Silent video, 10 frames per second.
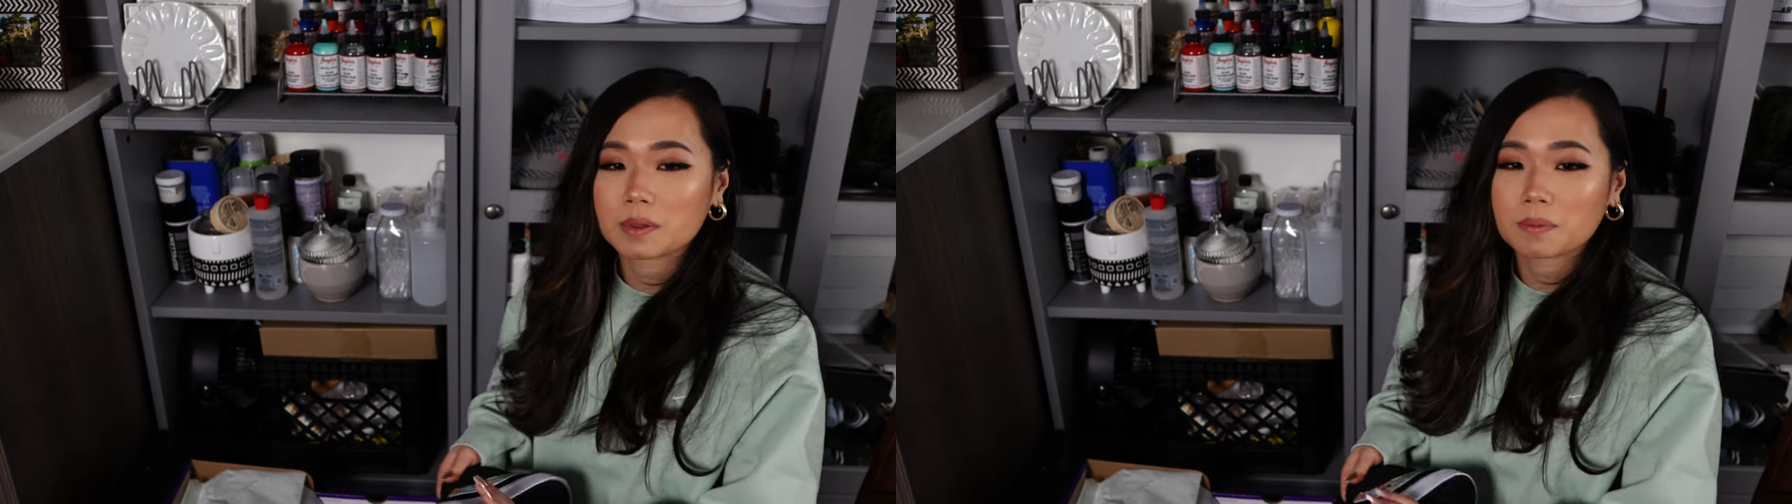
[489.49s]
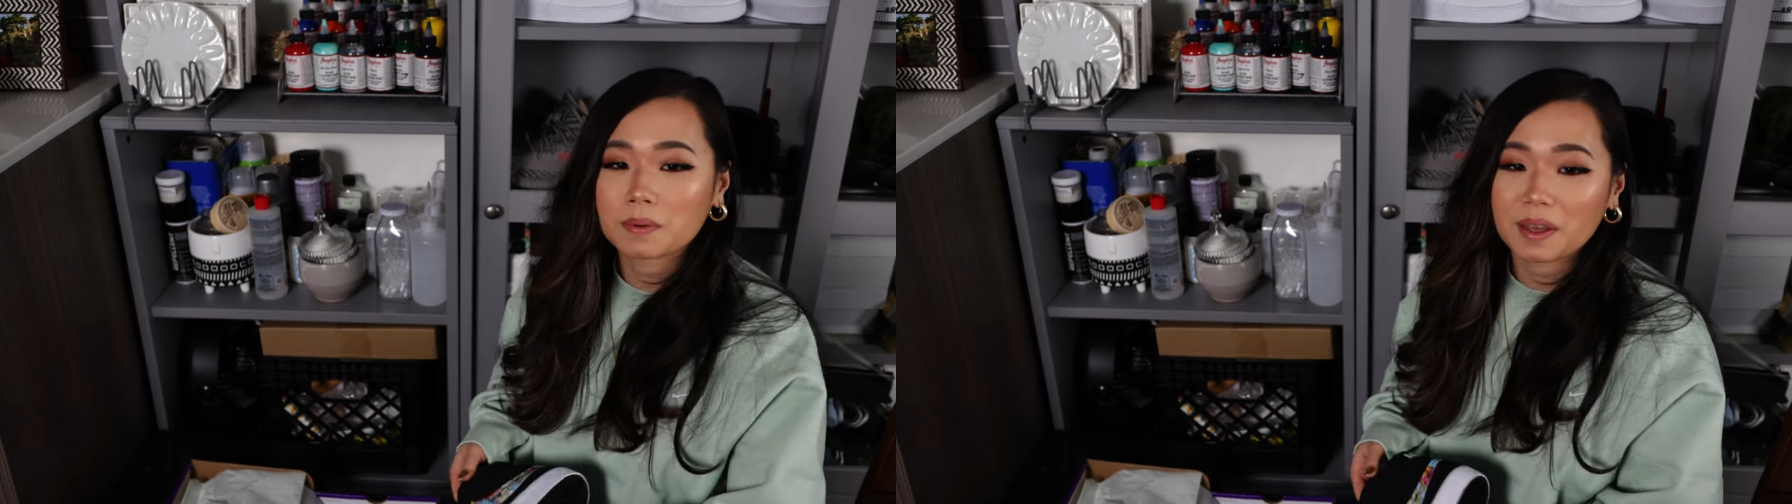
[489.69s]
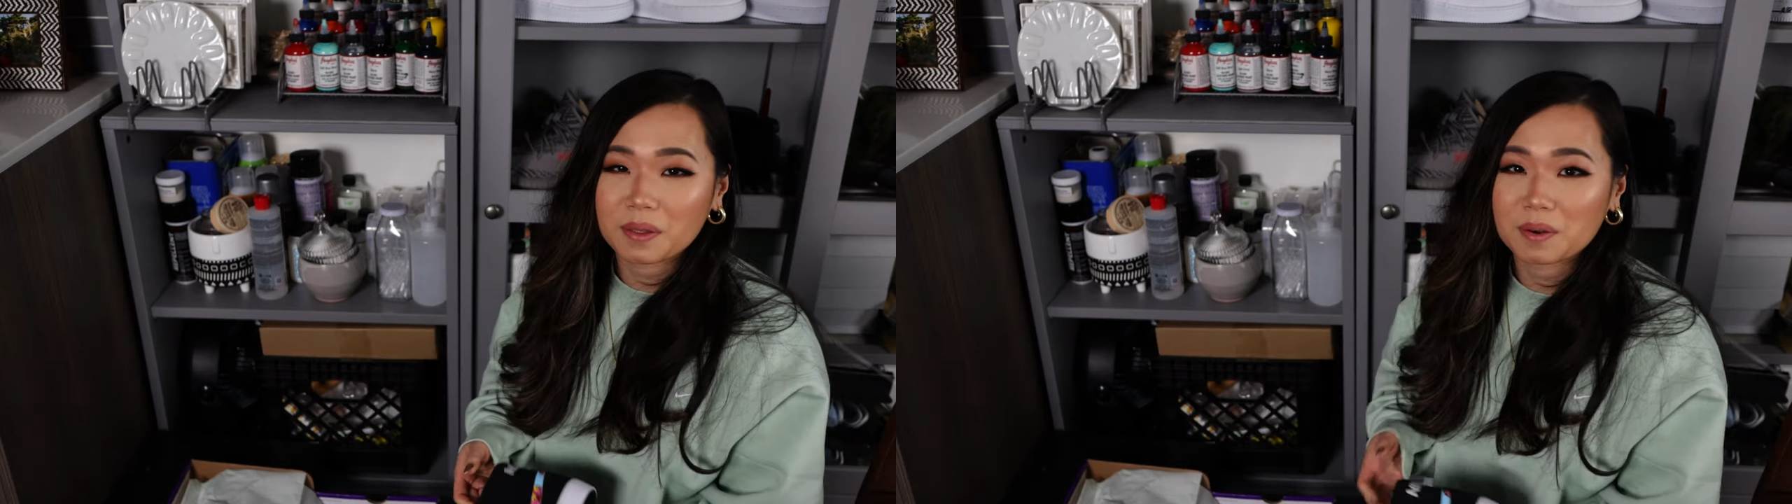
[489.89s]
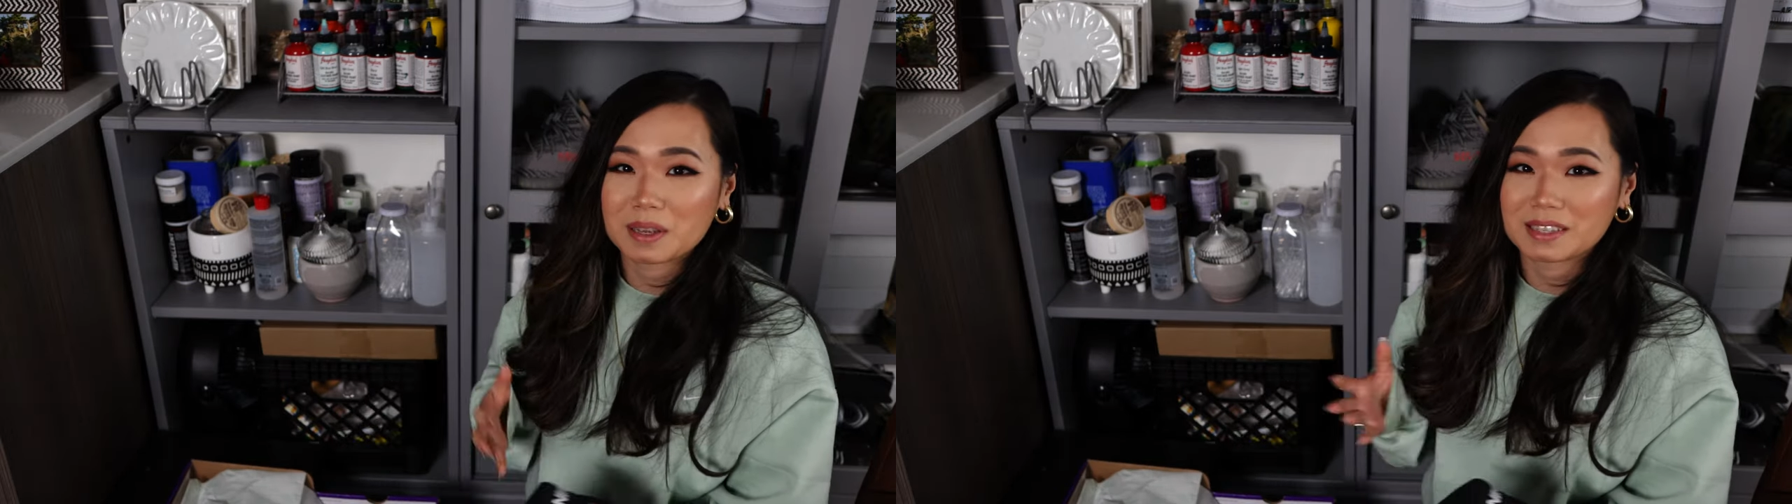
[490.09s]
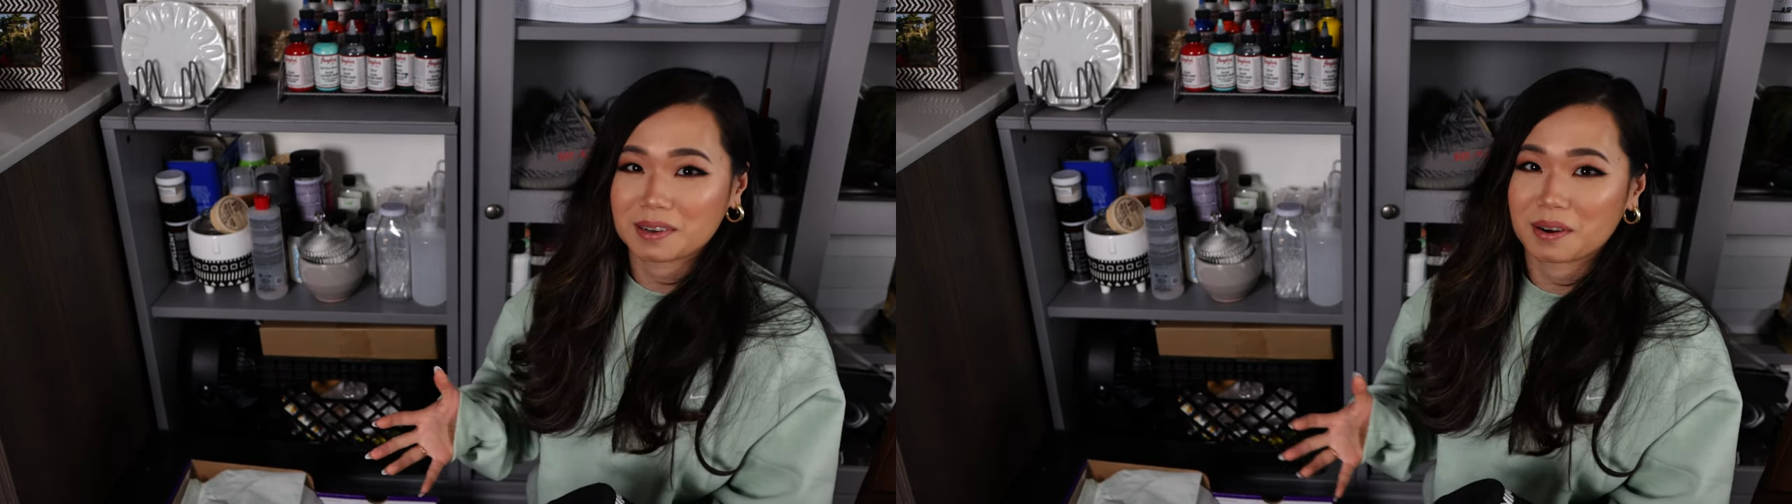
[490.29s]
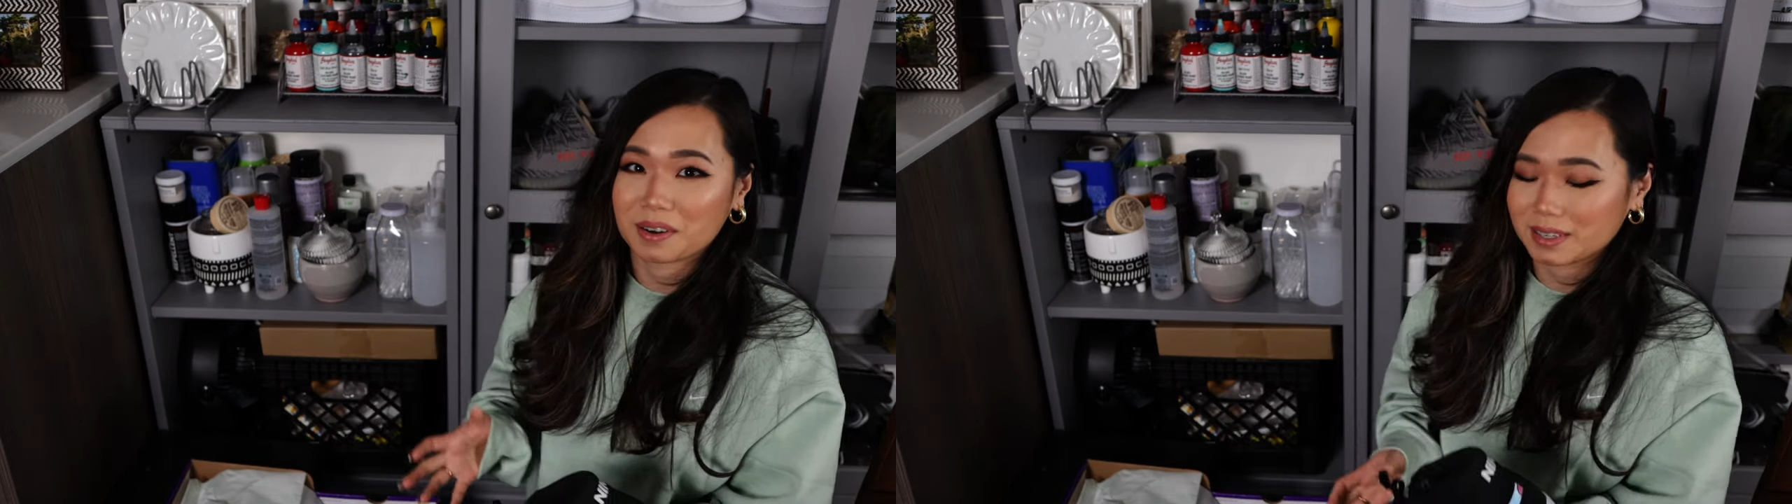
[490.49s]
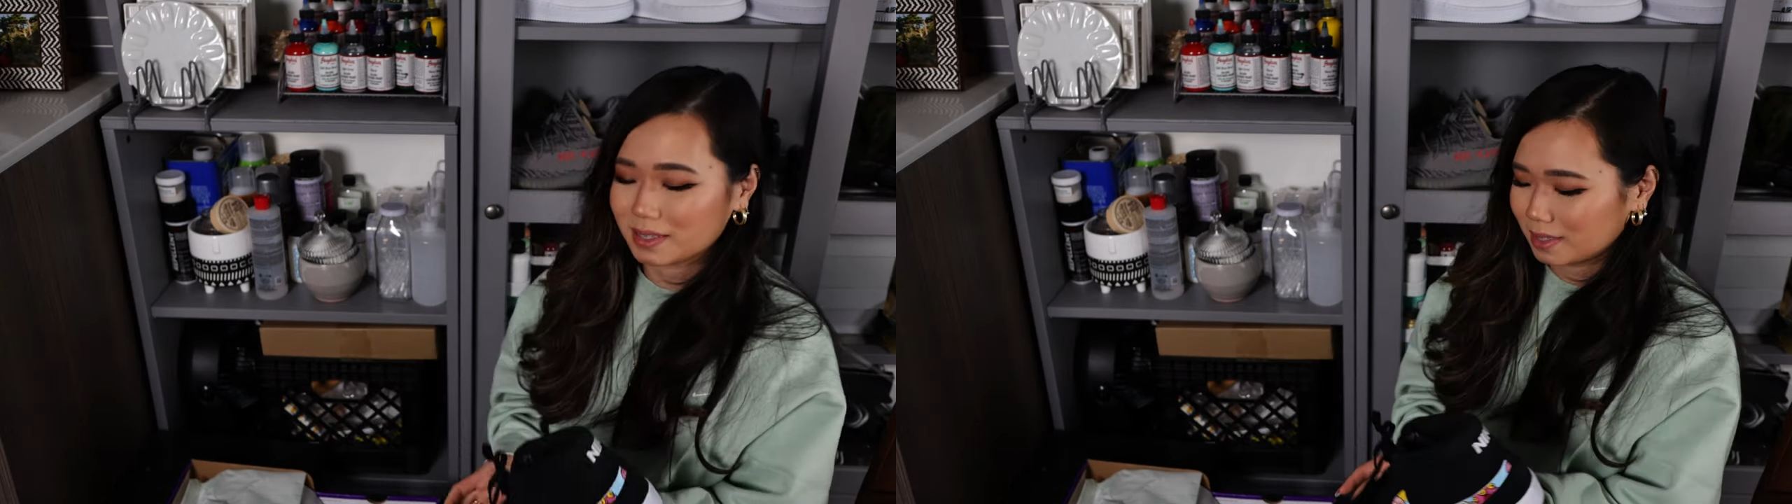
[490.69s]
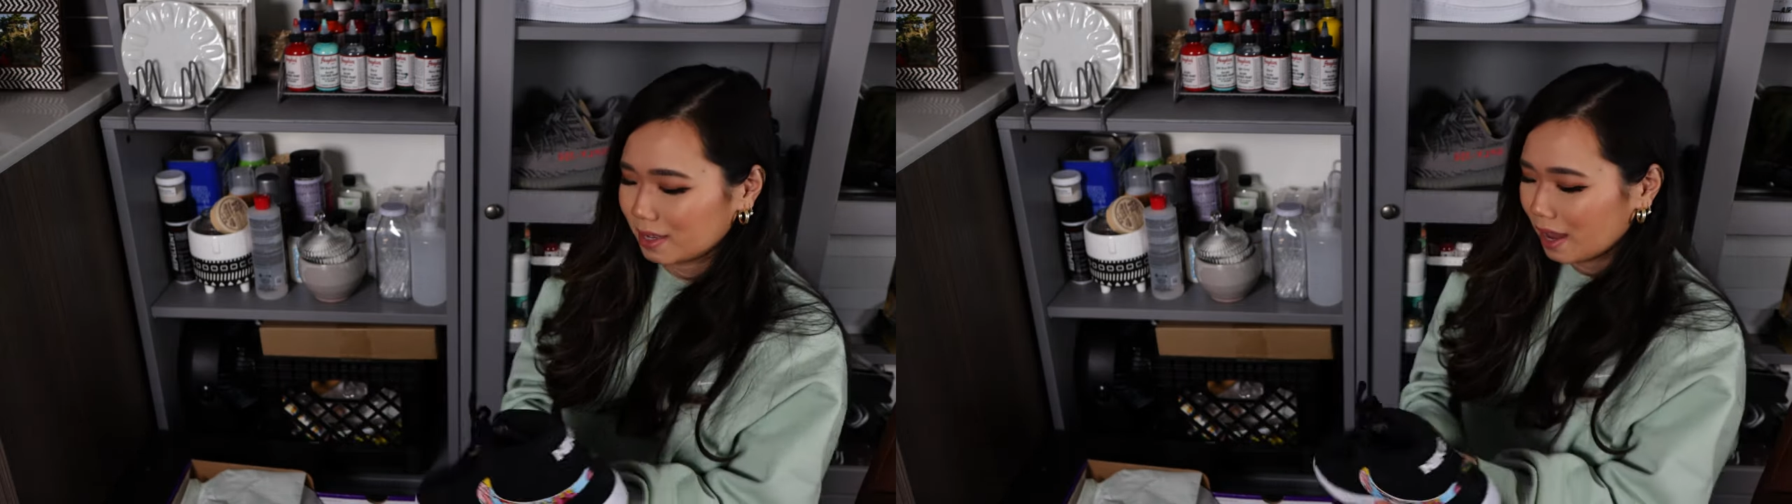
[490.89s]
with three other amazing
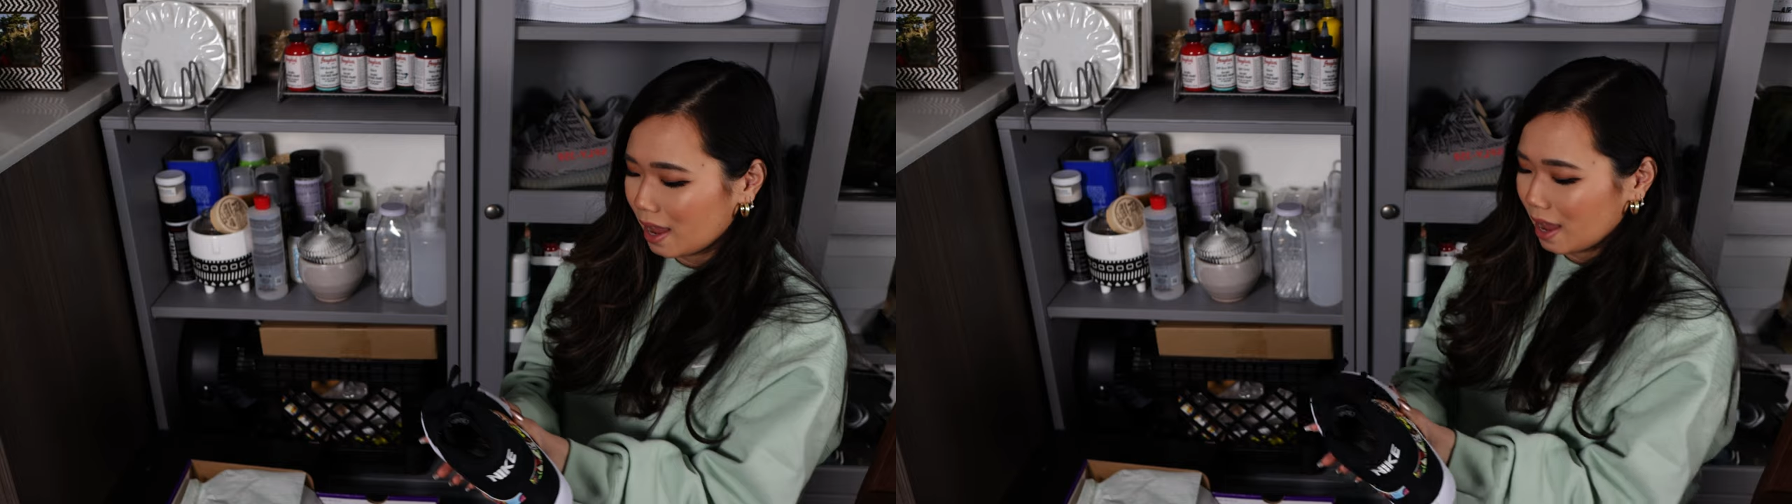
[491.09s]
artists